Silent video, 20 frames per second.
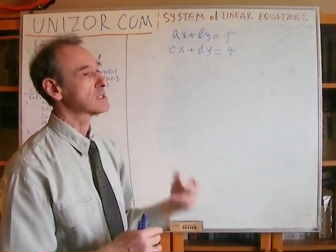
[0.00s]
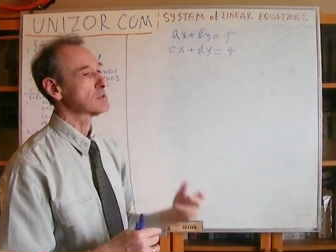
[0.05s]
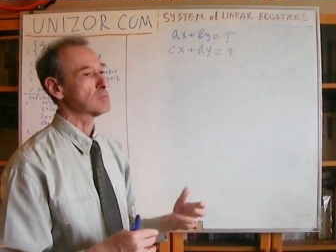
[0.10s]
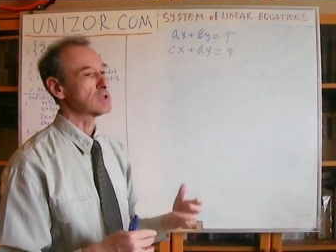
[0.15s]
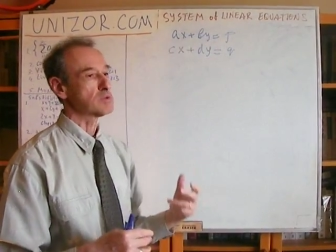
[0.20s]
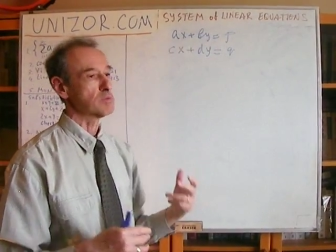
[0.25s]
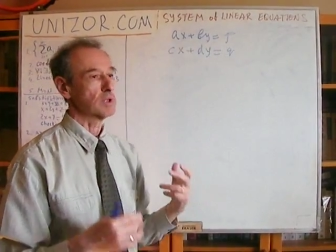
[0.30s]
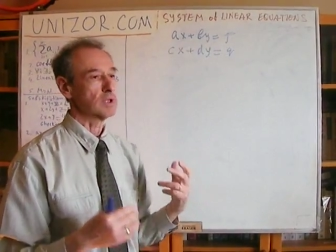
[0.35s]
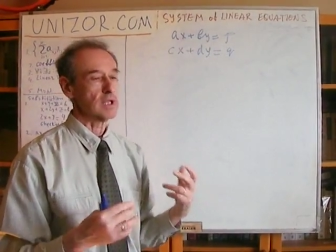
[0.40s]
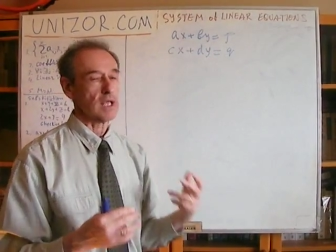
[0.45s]

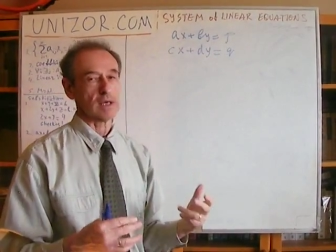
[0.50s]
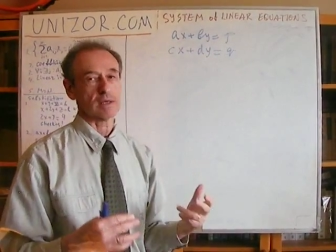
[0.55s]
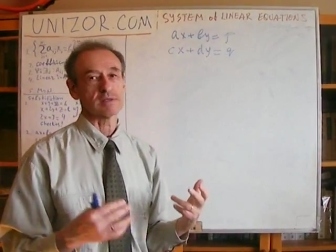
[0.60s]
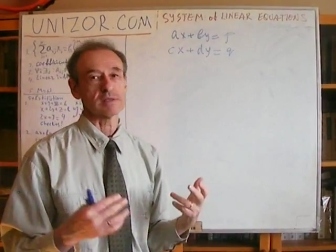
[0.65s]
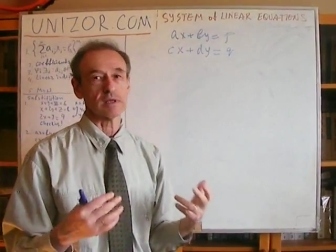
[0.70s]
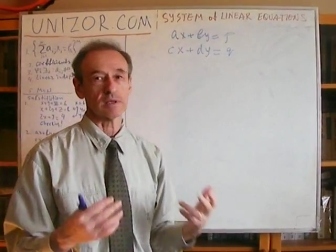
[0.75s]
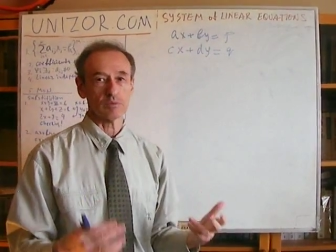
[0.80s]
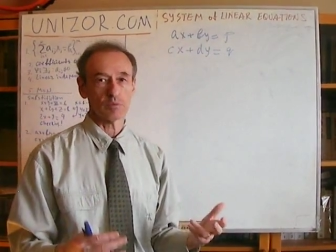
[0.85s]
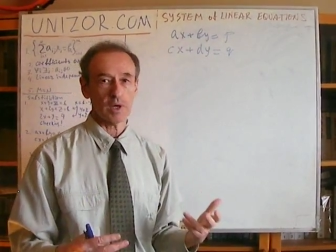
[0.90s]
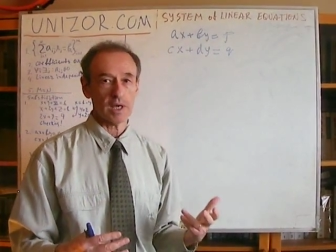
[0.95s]
between x
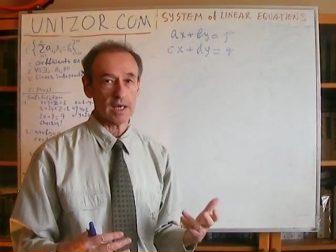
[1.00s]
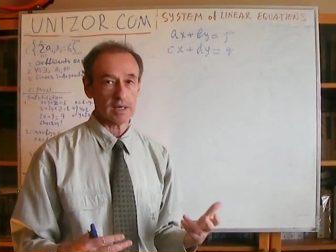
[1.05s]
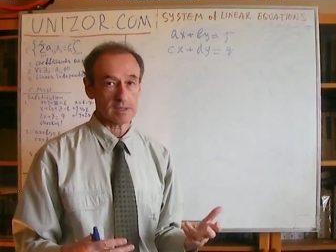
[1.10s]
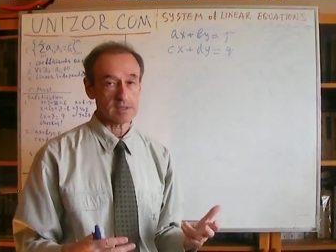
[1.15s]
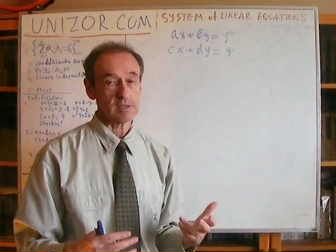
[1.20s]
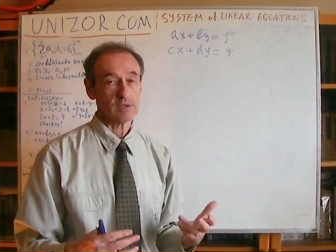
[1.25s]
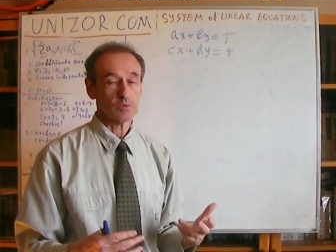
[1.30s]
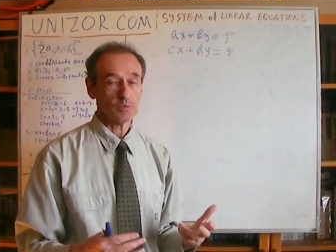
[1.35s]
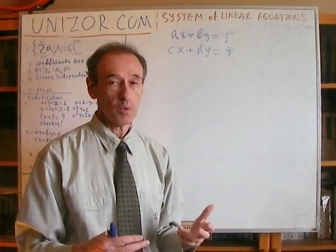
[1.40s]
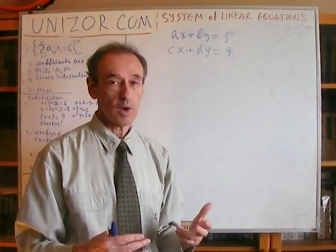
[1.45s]
and, x
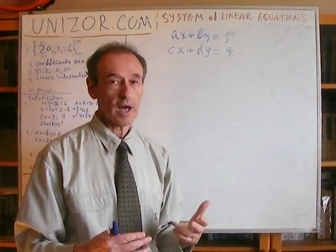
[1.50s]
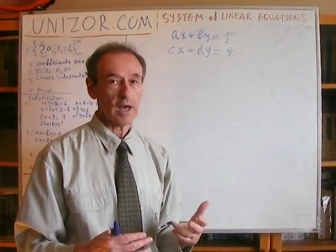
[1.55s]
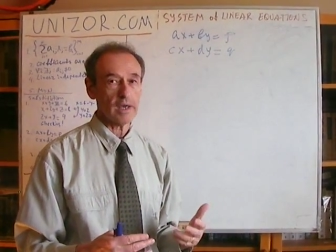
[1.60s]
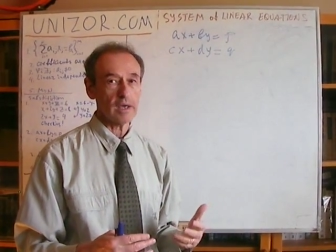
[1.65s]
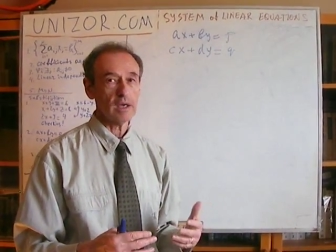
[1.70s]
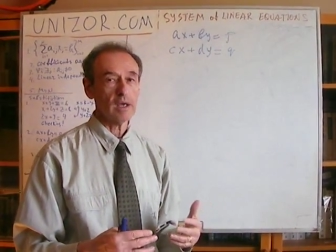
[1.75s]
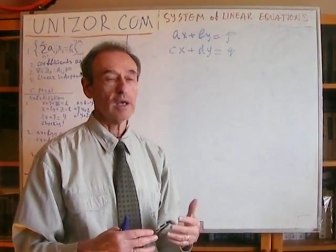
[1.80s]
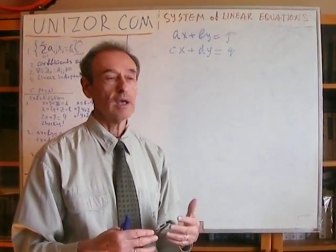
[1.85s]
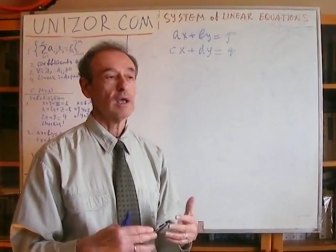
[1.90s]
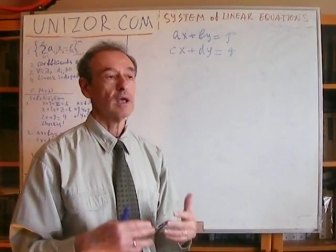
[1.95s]
and y
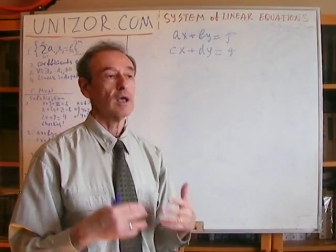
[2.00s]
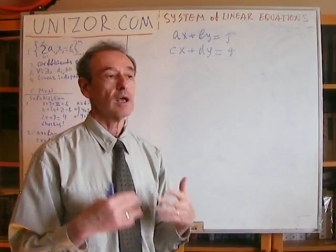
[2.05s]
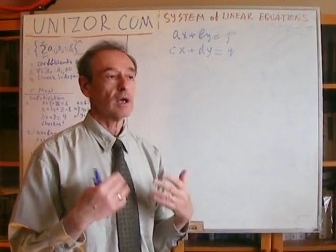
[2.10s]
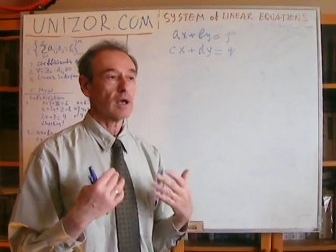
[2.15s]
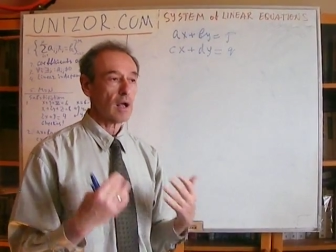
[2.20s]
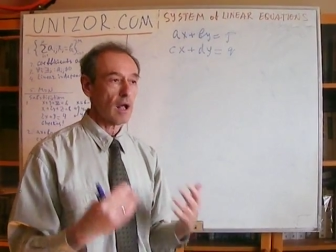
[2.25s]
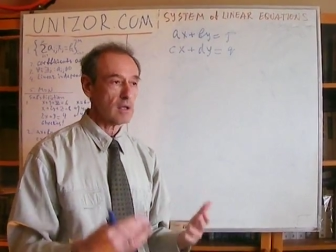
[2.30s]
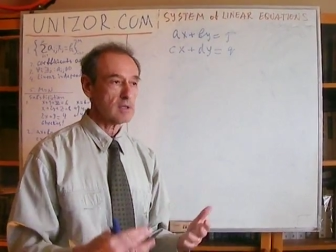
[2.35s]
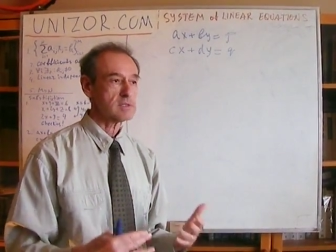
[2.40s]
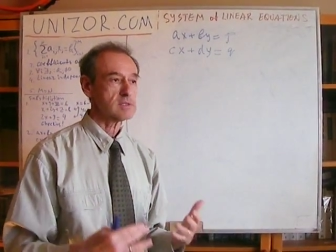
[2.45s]

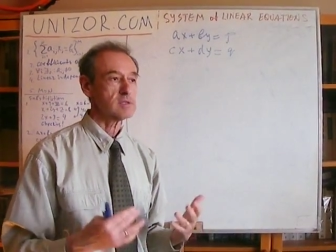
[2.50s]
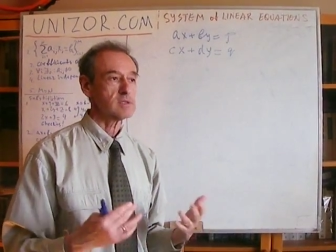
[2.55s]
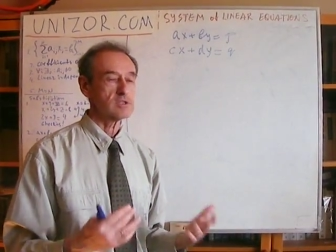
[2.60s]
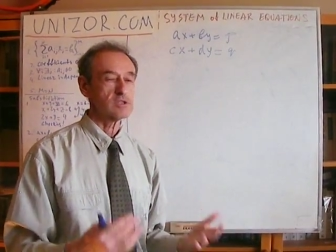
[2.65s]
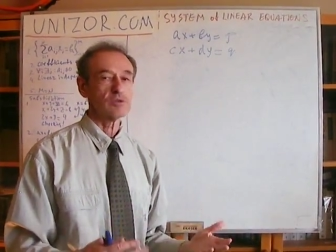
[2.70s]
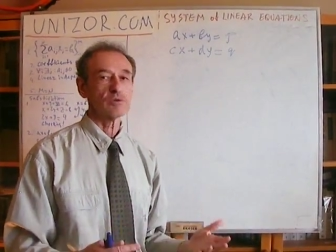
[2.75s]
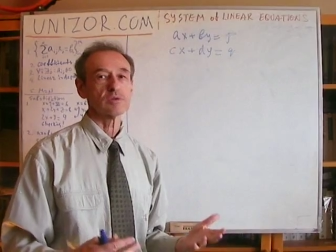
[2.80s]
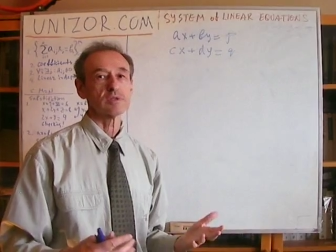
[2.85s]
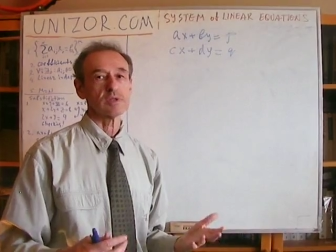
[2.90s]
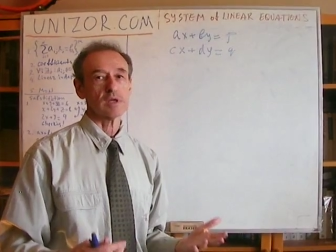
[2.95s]

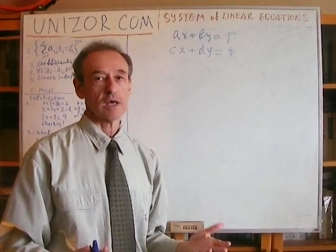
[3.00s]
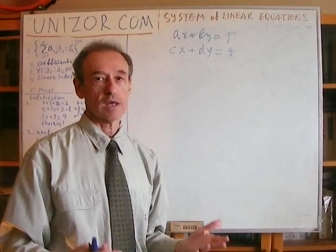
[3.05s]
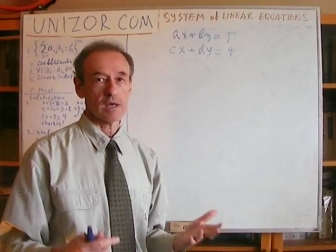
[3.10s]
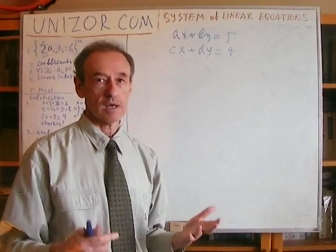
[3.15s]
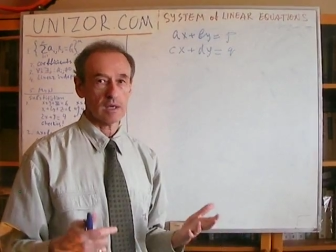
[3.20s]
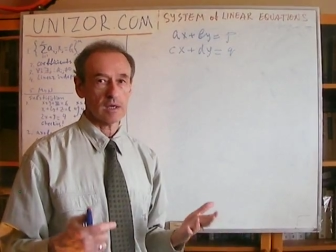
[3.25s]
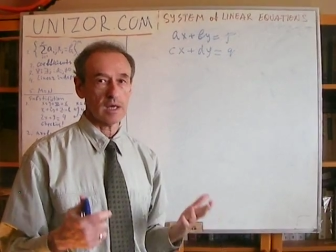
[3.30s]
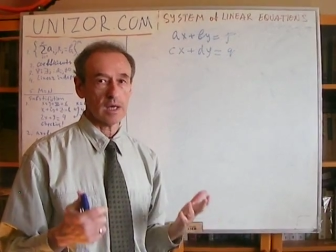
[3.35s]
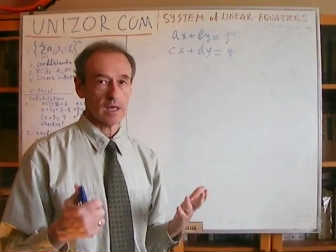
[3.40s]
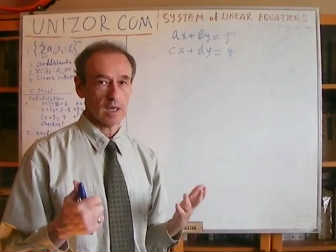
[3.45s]
constitutes
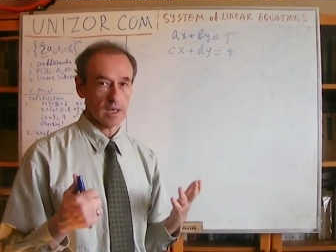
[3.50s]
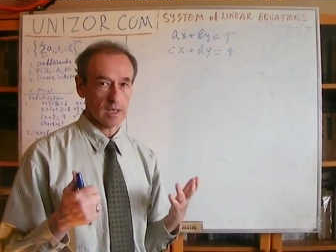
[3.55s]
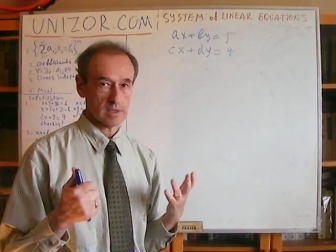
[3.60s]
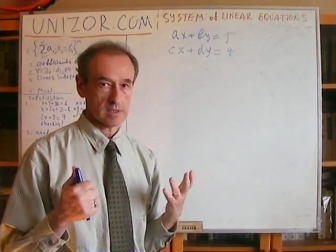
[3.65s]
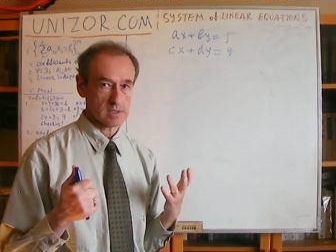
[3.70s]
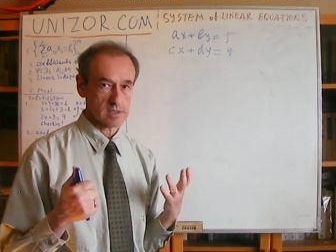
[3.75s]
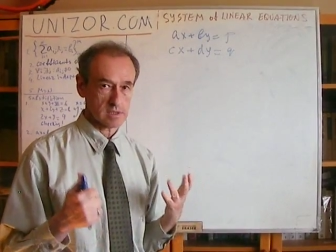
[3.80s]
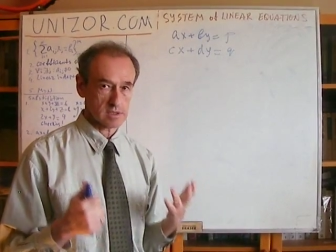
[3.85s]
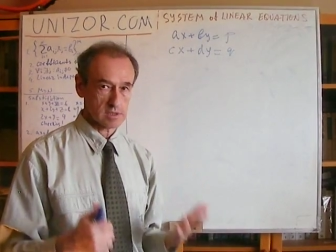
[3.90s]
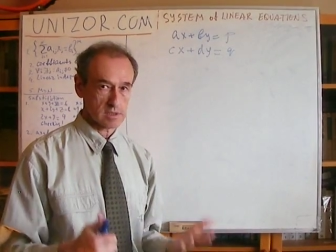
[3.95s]
a, a, a
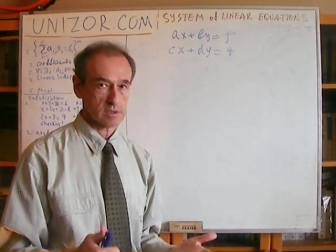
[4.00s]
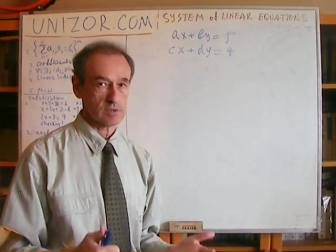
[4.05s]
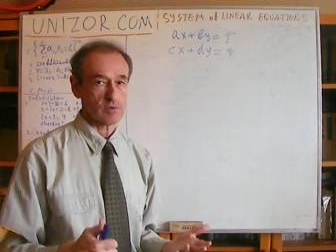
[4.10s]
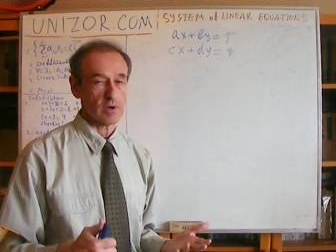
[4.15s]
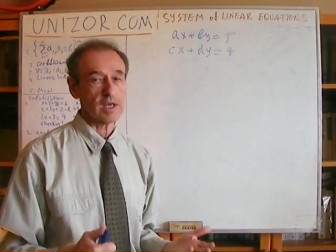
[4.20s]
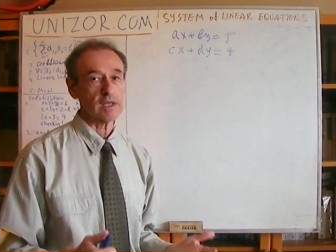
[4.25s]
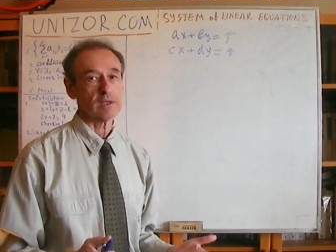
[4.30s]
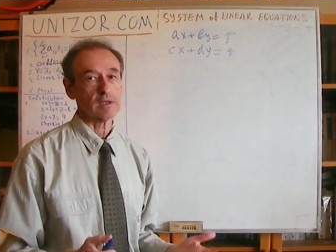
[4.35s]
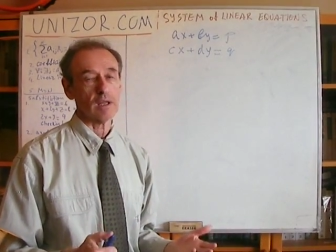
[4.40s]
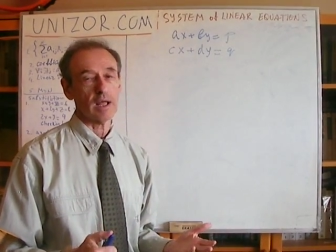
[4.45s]

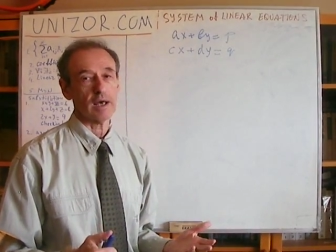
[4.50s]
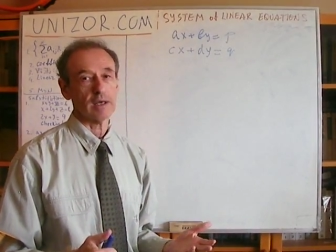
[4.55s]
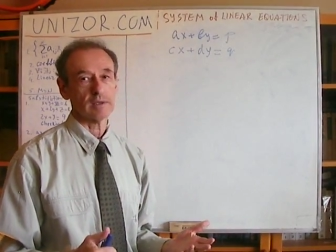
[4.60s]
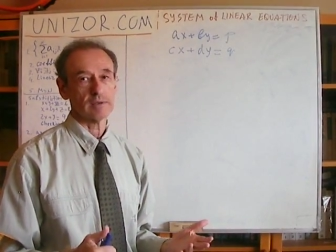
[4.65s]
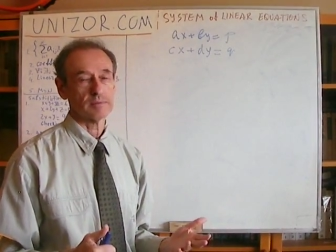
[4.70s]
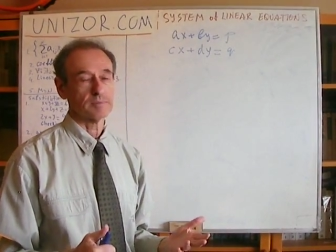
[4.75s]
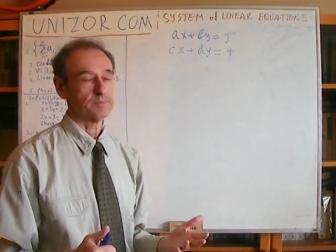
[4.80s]
straight line.